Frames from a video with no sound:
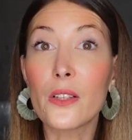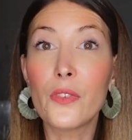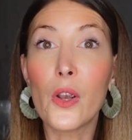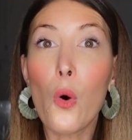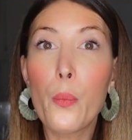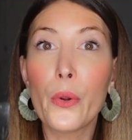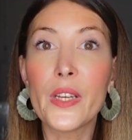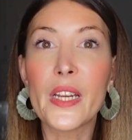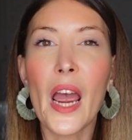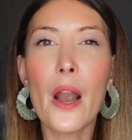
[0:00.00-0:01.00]
on the
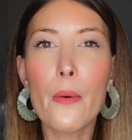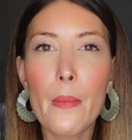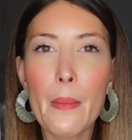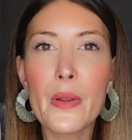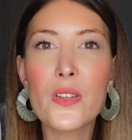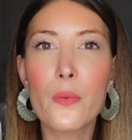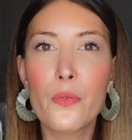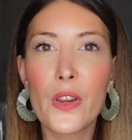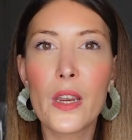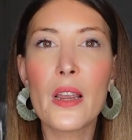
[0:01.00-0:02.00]
opening. I remember
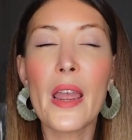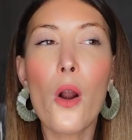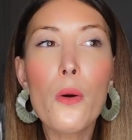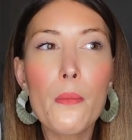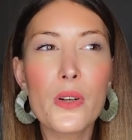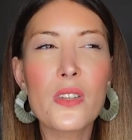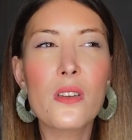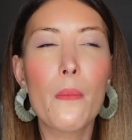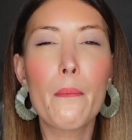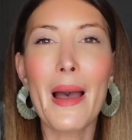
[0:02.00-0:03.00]
something
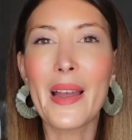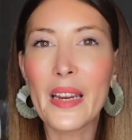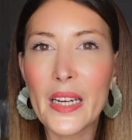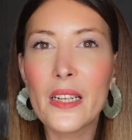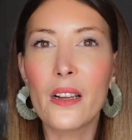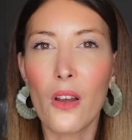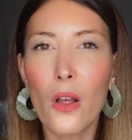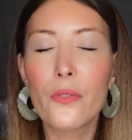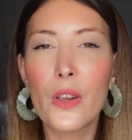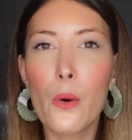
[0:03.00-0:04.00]
almost marine
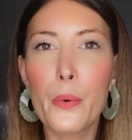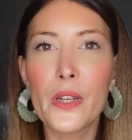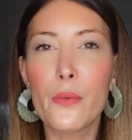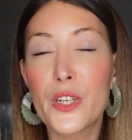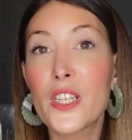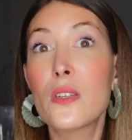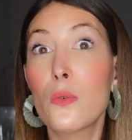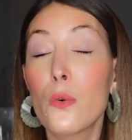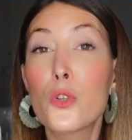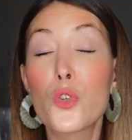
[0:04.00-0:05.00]
on the opening, which
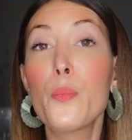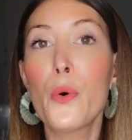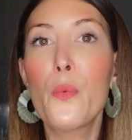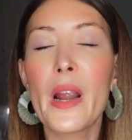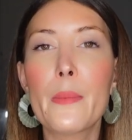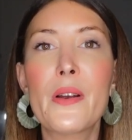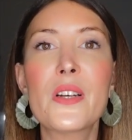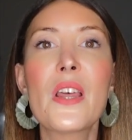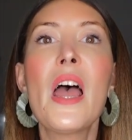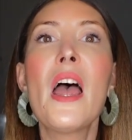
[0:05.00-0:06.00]
is super weird
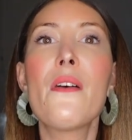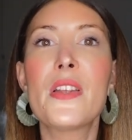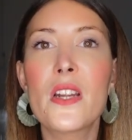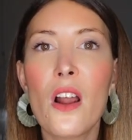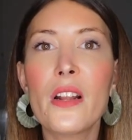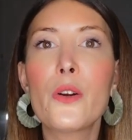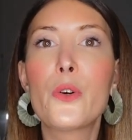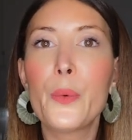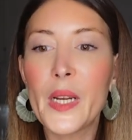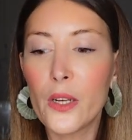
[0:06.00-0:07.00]
because there's a lot
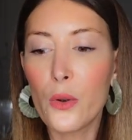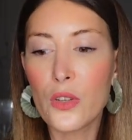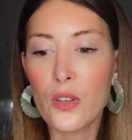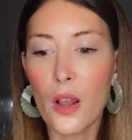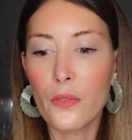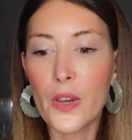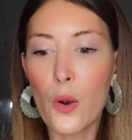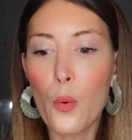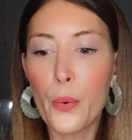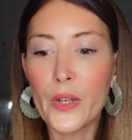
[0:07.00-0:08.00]
of green notes on the
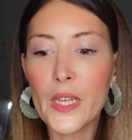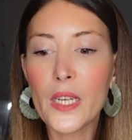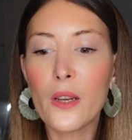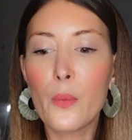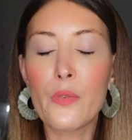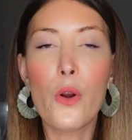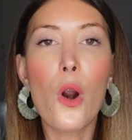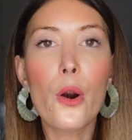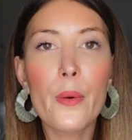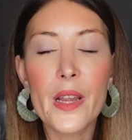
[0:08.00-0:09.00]
opening with
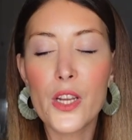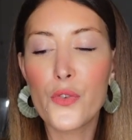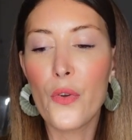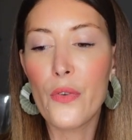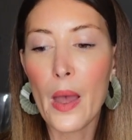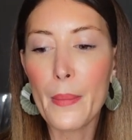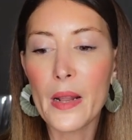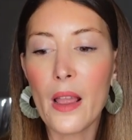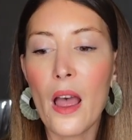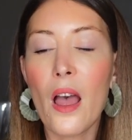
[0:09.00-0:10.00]
the orange, the
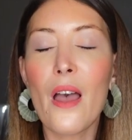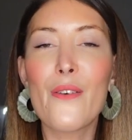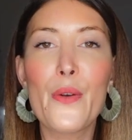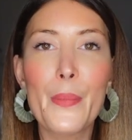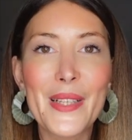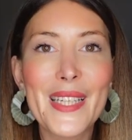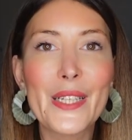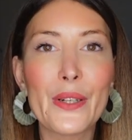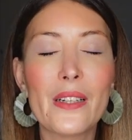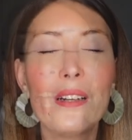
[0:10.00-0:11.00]
verbena, the petit
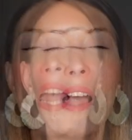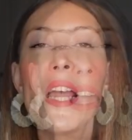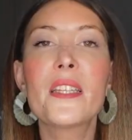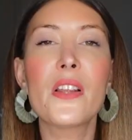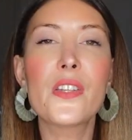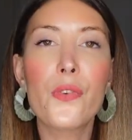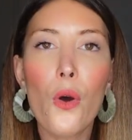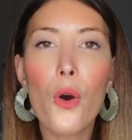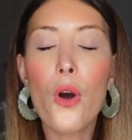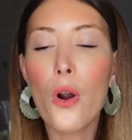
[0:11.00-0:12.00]
grain. So it's
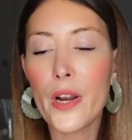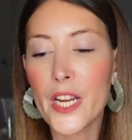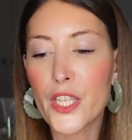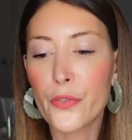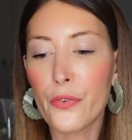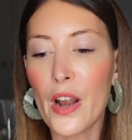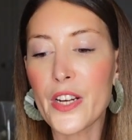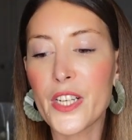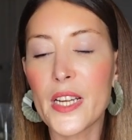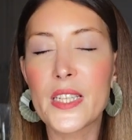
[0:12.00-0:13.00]
floral, it's
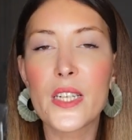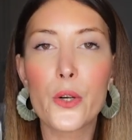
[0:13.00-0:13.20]
fresh, it's